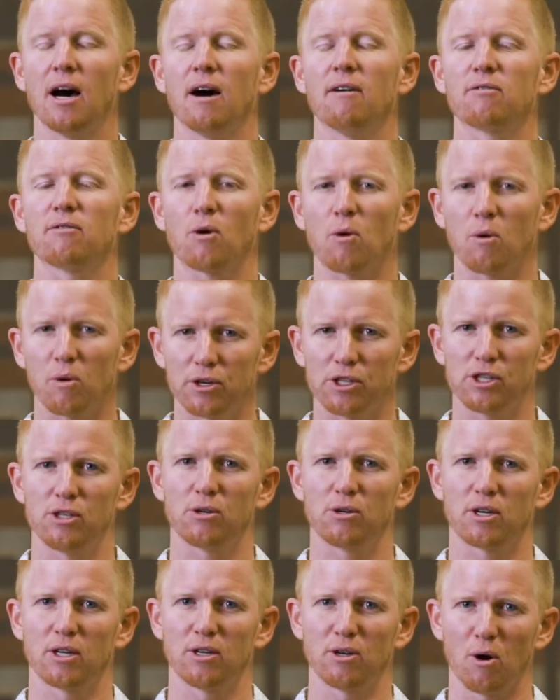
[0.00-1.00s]
Of course
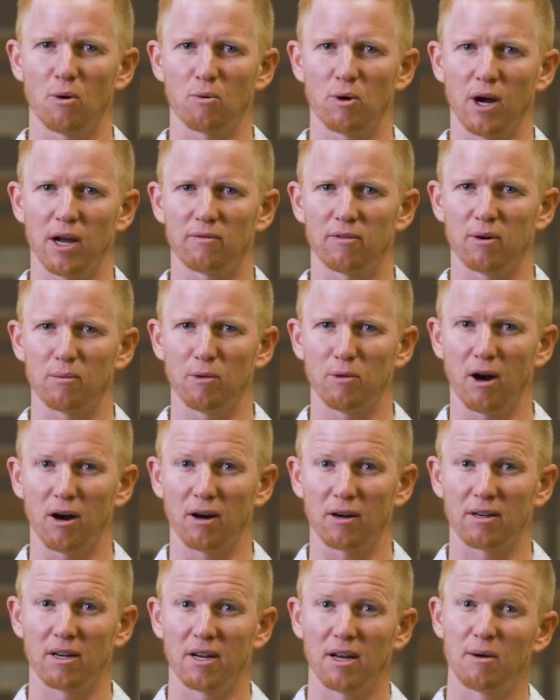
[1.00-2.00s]
you can know right from wrong.
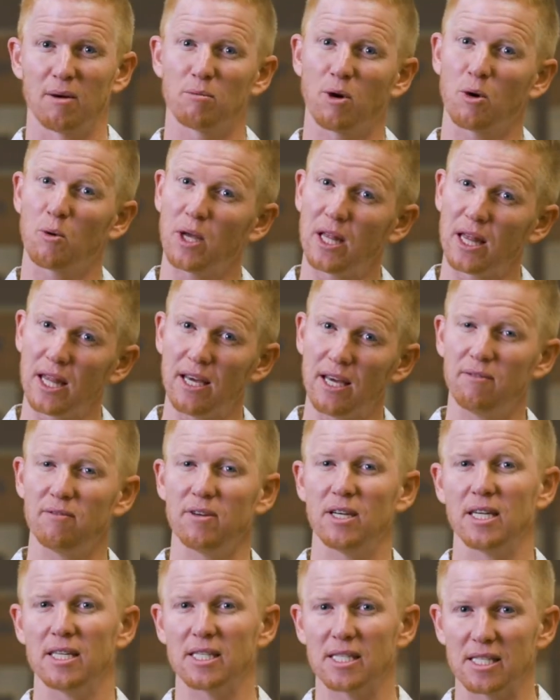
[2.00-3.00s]
But we live
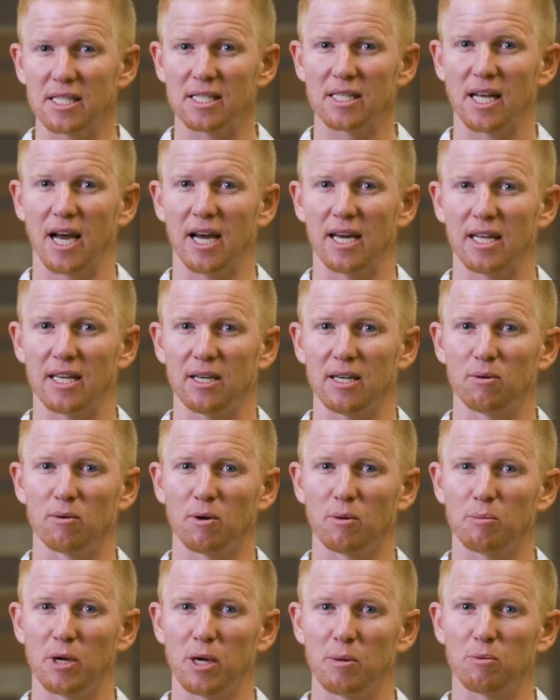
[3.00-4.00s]
in a society
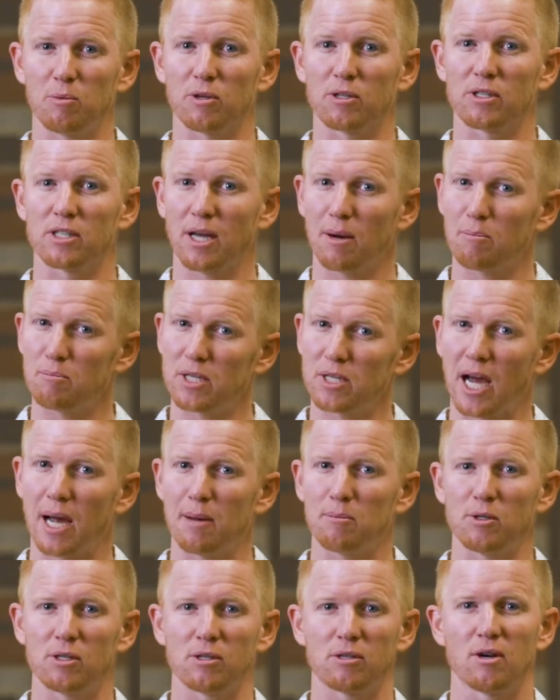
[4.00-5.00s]
where people
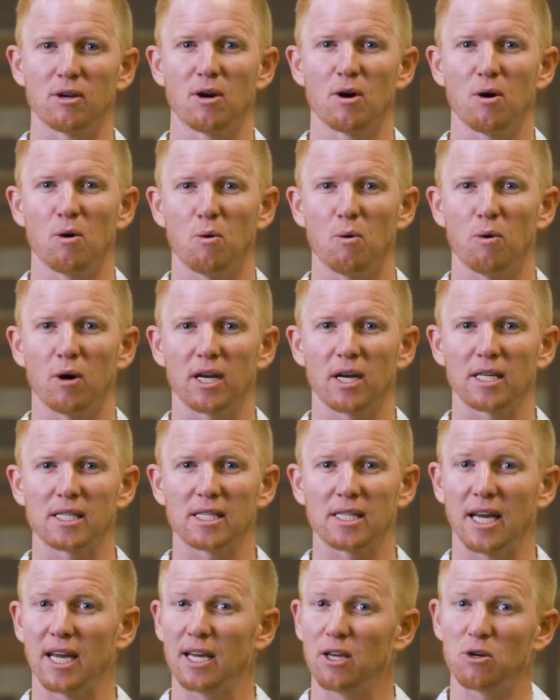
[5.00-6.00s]
sometimes want to
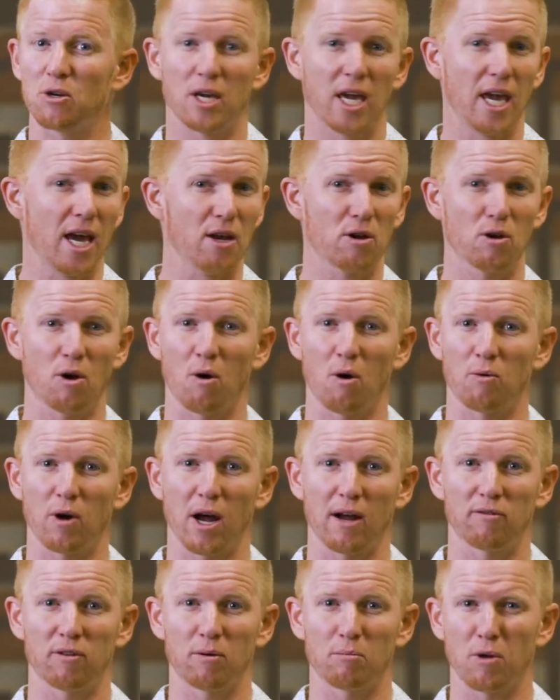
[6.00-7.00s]
say, you can't know
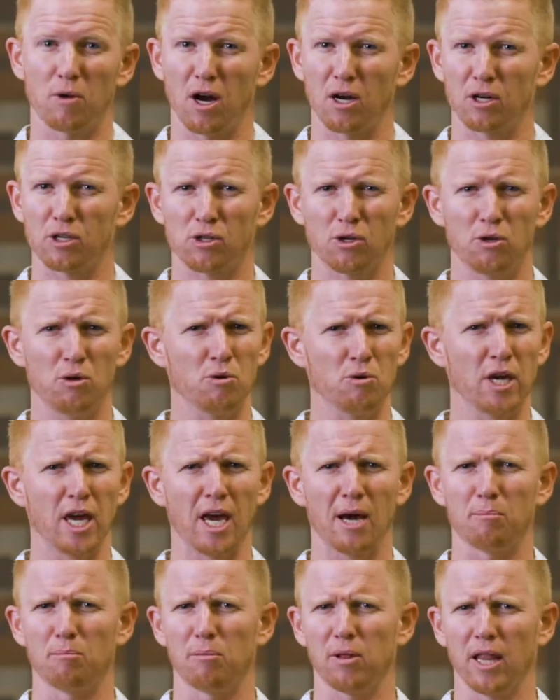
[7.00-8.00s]
right from wrong, so you
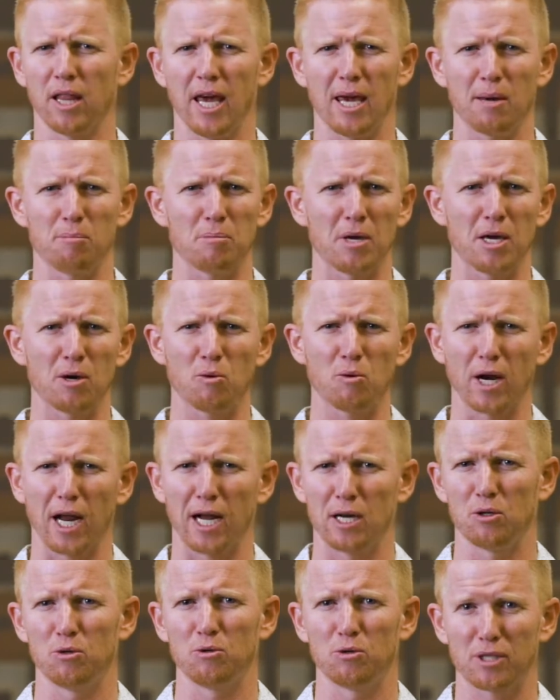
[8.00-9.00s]
can't blame me when
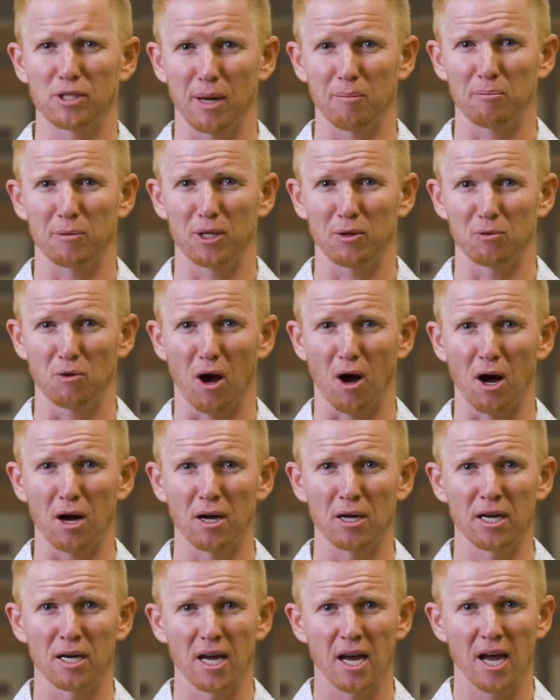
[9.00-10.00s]
I do something
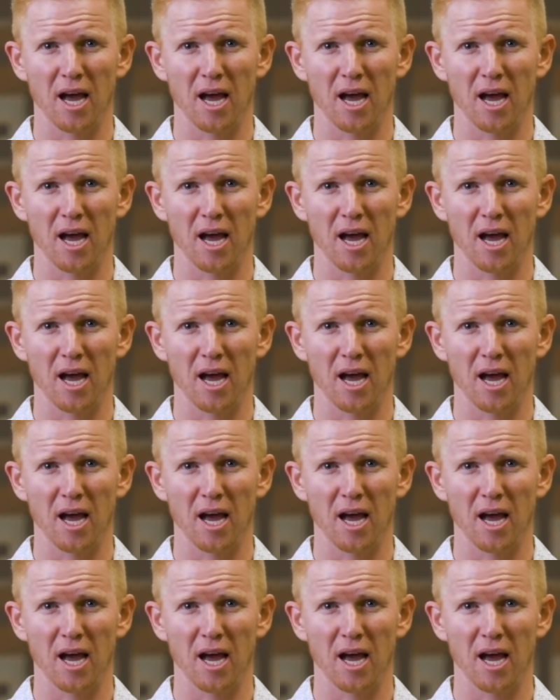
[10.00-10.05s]
wrong.